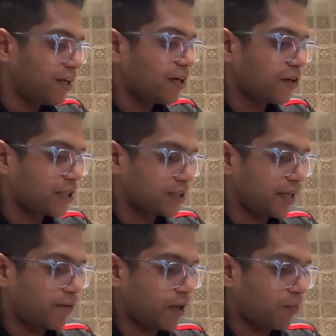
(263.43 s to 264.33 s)
today's a
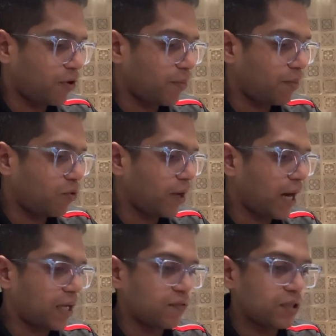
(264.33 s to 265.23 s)
day where I'm going to be more
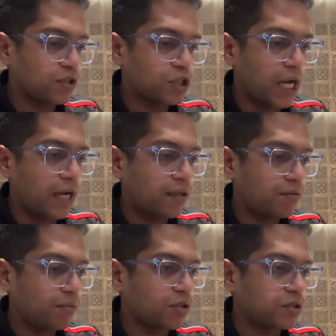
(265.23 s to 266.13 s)
active in the chat
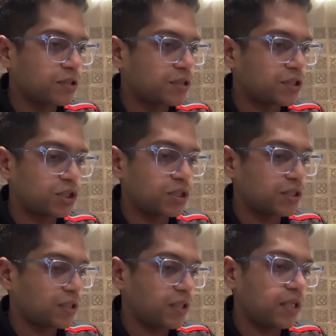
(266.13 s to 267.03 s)
because this is
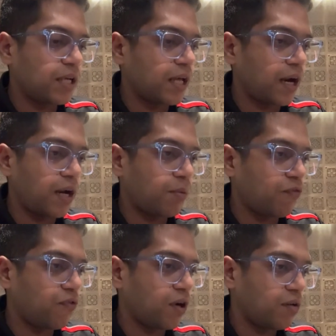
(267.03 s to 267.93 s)
just incredible
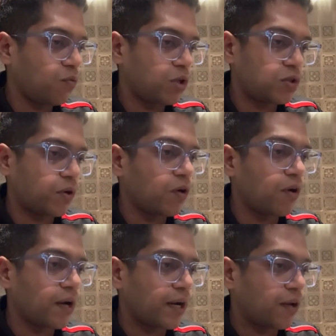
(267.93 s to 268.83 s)
fun what's going on
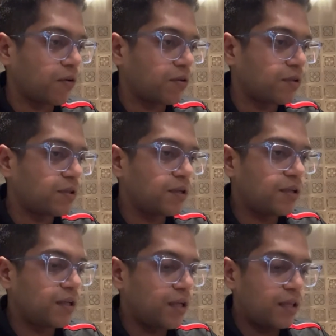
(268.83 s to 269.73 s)
right now.
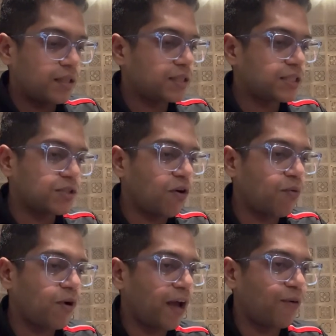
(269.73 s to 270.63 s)
This is not
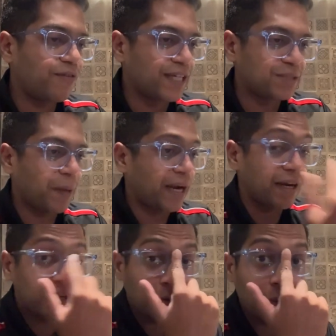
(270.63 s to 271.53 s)
what I would have
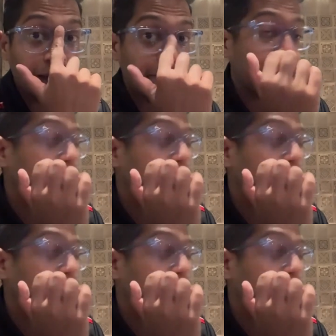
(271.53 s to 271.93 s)
expected in my